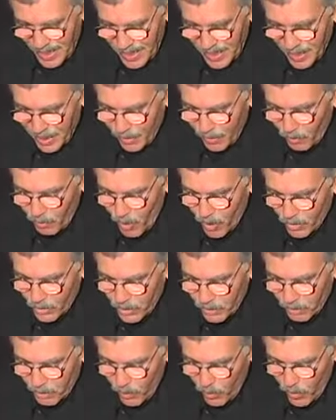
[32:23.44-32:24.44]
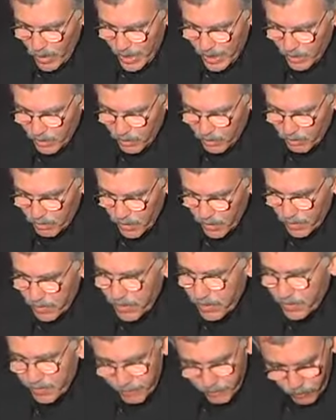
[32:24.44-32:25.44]
Walter Boyne, who
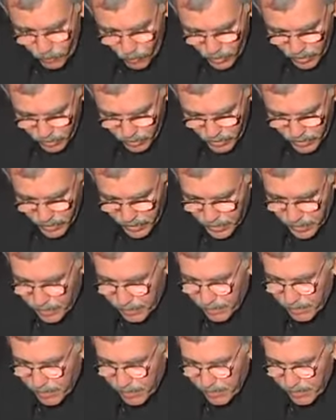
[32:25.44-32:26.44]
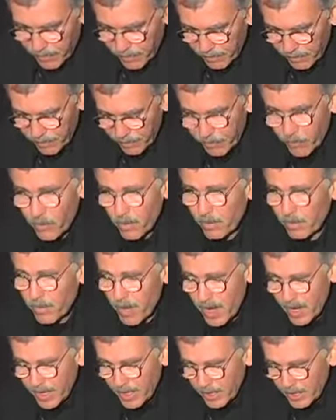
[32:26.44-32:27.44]
wrote the foreword for
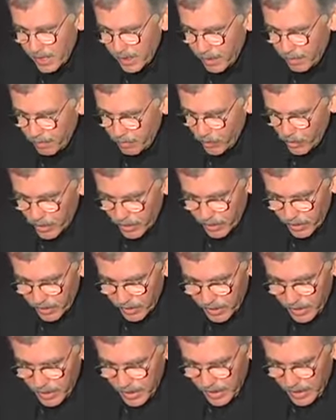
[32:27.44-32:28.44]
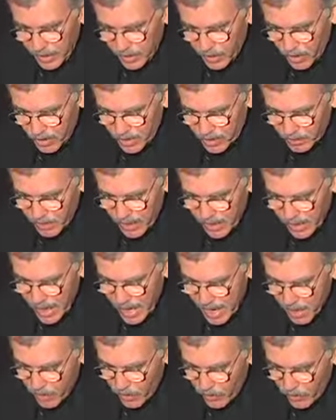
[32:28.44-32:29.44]
my book, he talks about
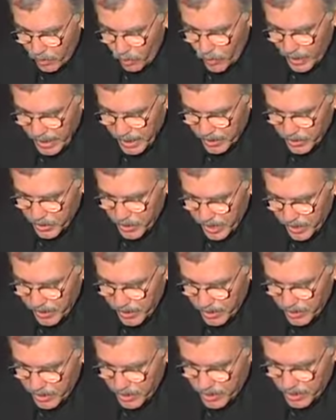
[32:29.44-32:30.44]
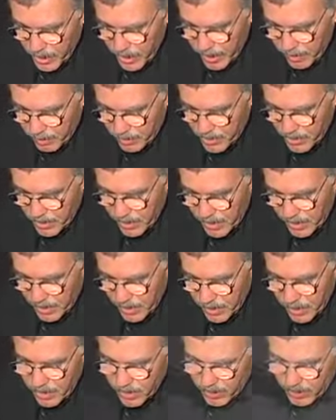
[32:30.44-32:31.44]
how the wing changes shape to get
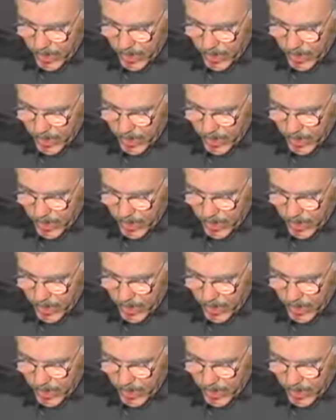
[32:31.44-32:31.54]
into the